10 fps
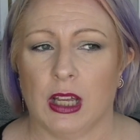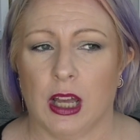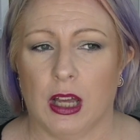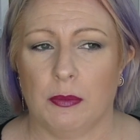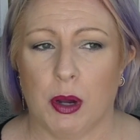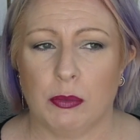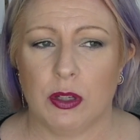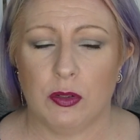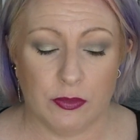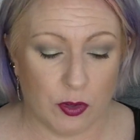I
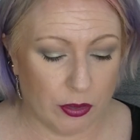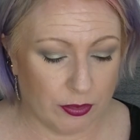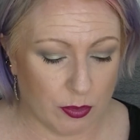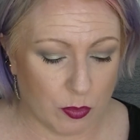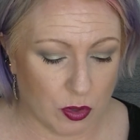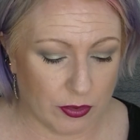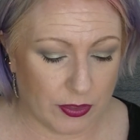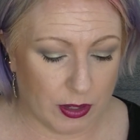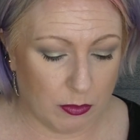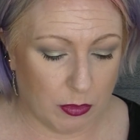probably could have gone through more
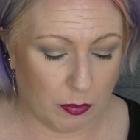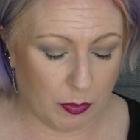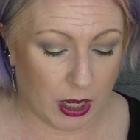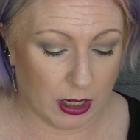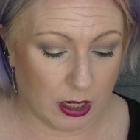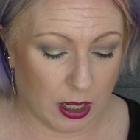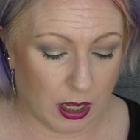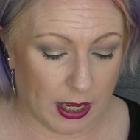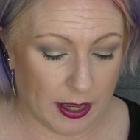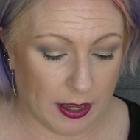of them, but
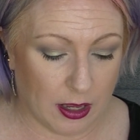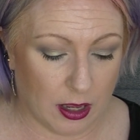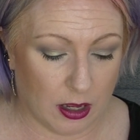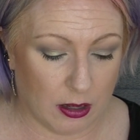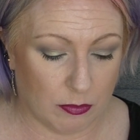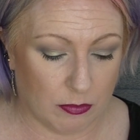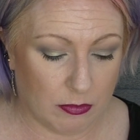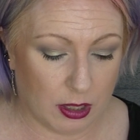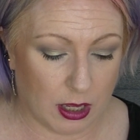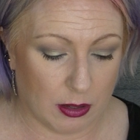I
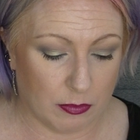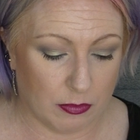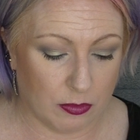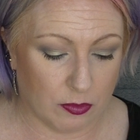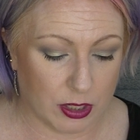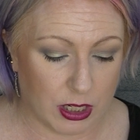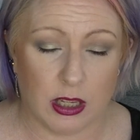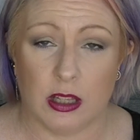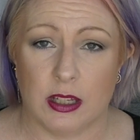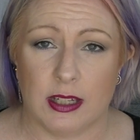am
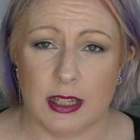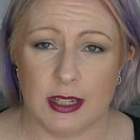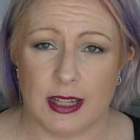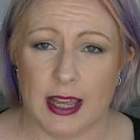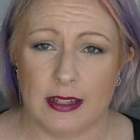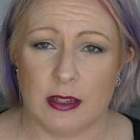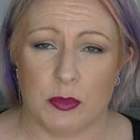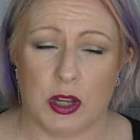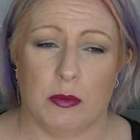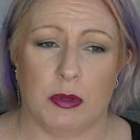ridiculously slack
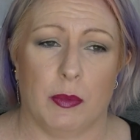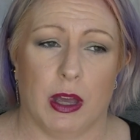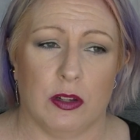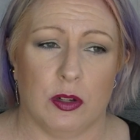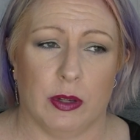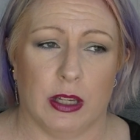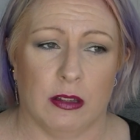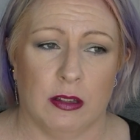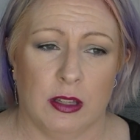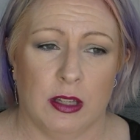sometimes about
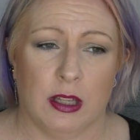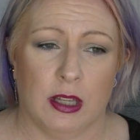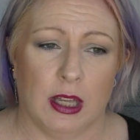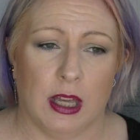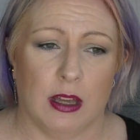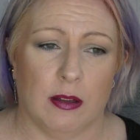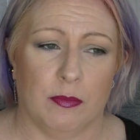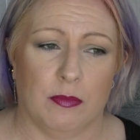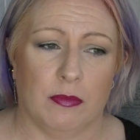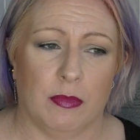doing
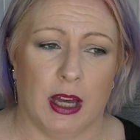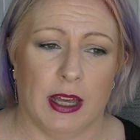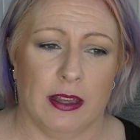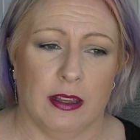my